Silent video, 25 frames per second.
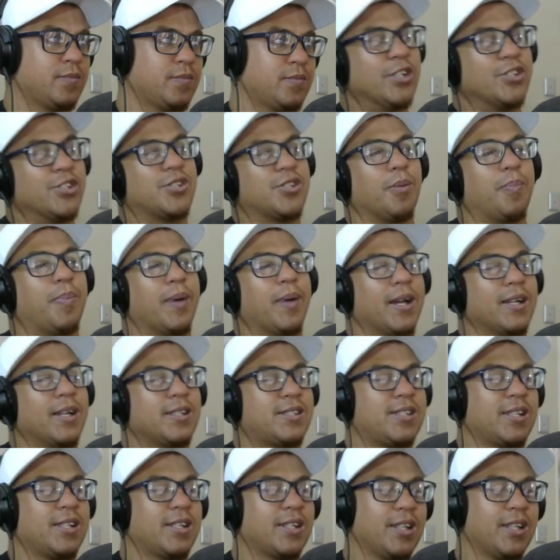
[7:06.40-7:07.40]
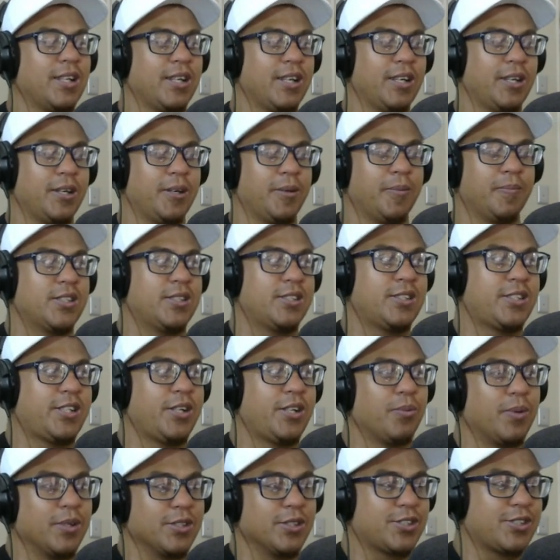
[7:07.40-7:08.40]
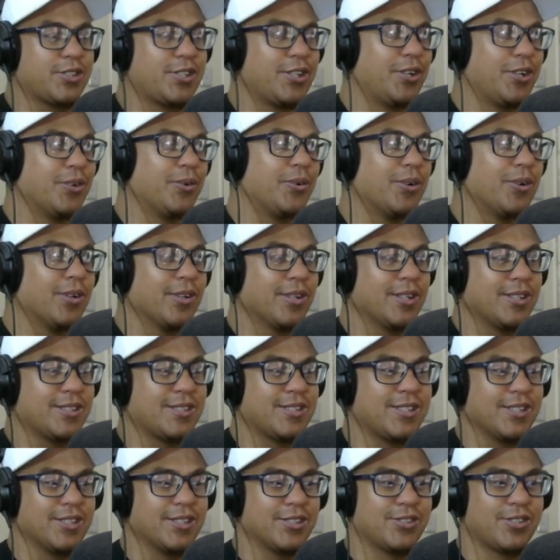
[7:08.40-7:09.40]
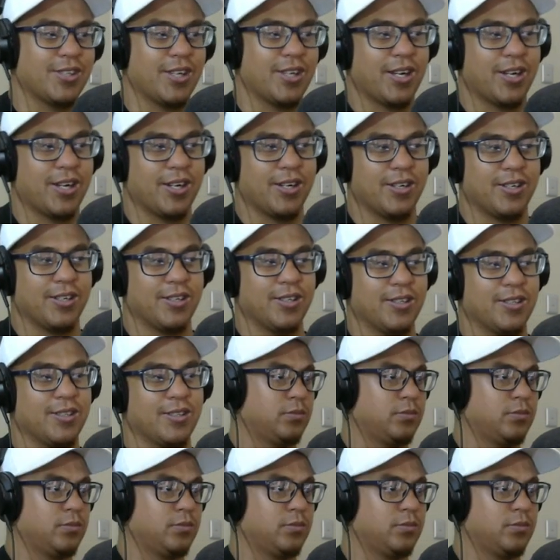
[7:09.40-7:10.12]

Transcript: So basically, she wants to do all these things to Eren.